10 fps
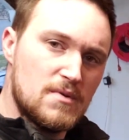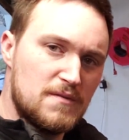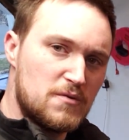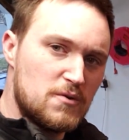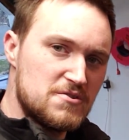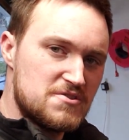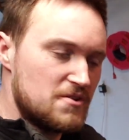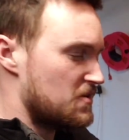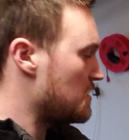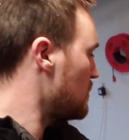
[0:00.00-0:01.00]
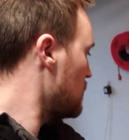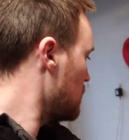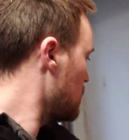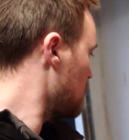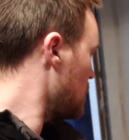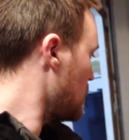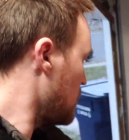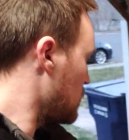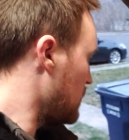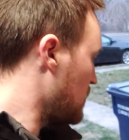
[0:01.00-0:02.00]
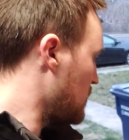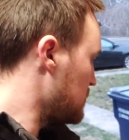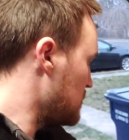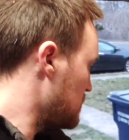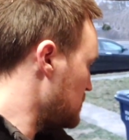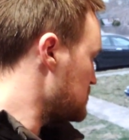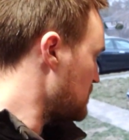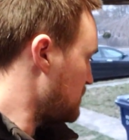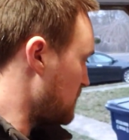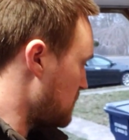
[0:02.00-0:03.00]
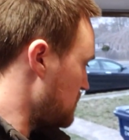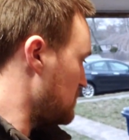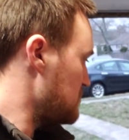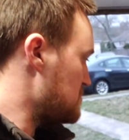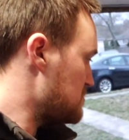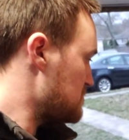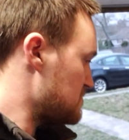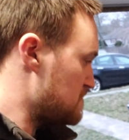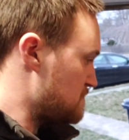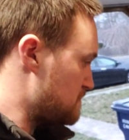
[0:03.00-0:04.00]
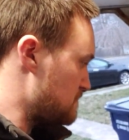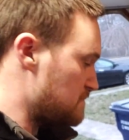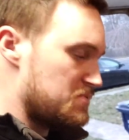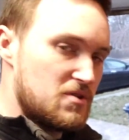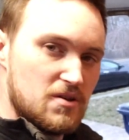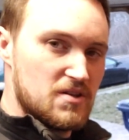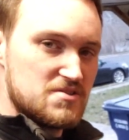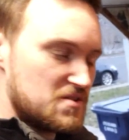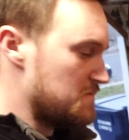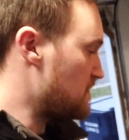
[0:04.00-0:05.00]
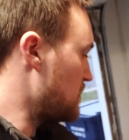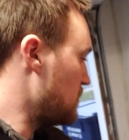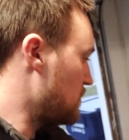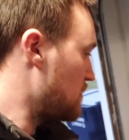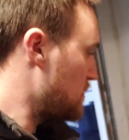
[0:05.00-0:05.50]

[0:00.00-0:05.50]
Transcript: of course, they're together. Went ahead, did the shift linkage, put all that stuff on.